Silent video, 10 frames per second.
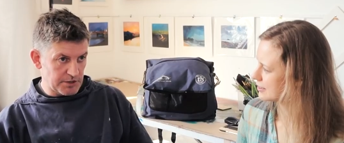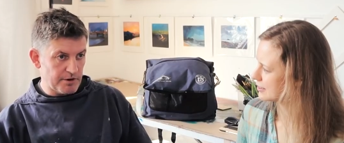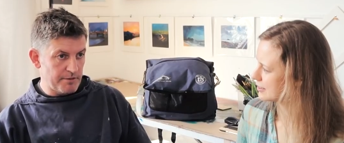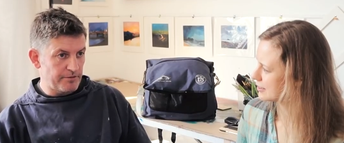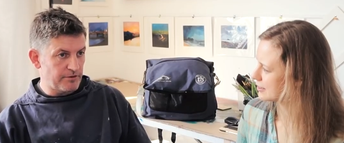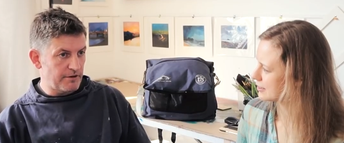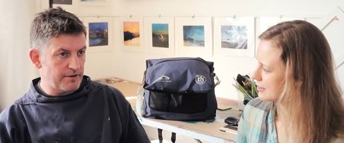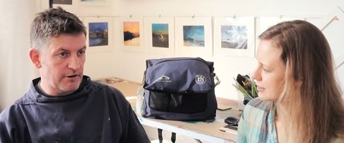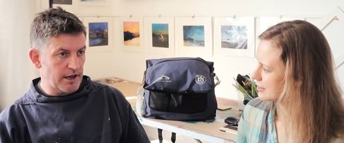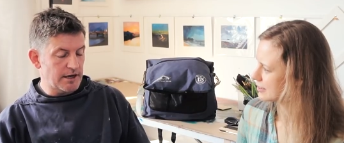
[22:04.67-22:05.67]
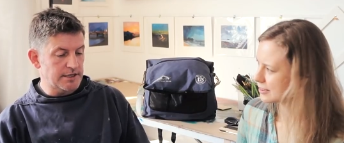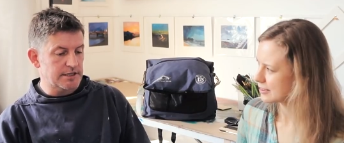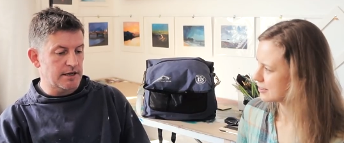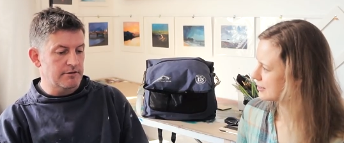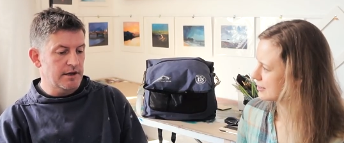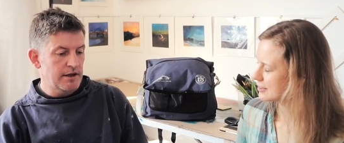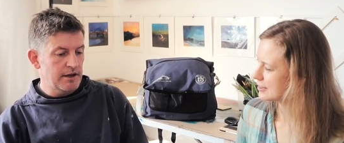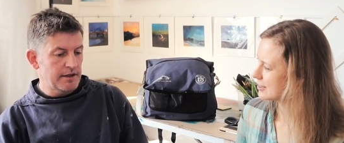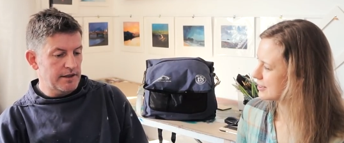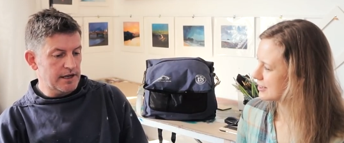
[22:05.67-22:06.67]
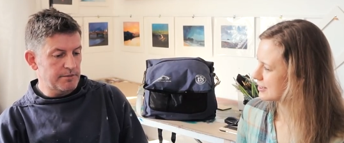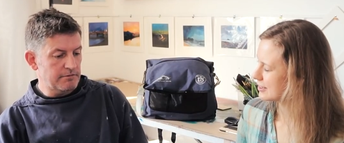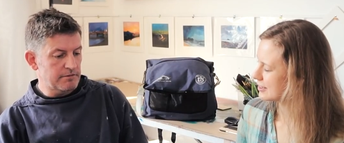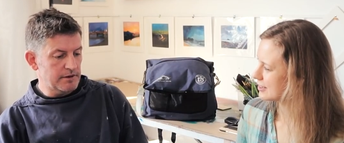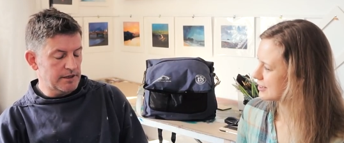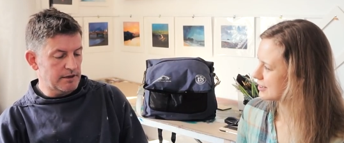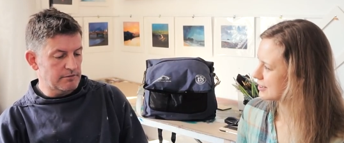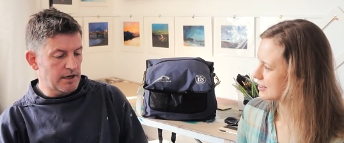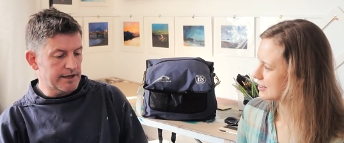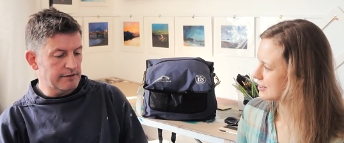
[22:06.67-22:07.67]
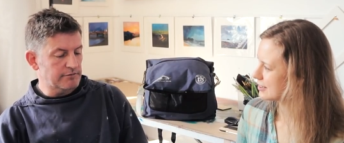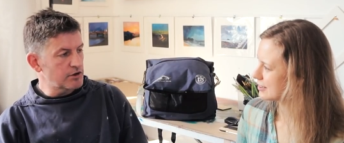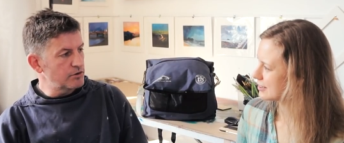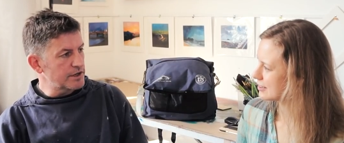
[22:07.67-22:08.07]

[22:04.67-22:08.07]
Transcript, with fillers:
Speaker 1: disappearing before our very eyes. So they're going to be you know again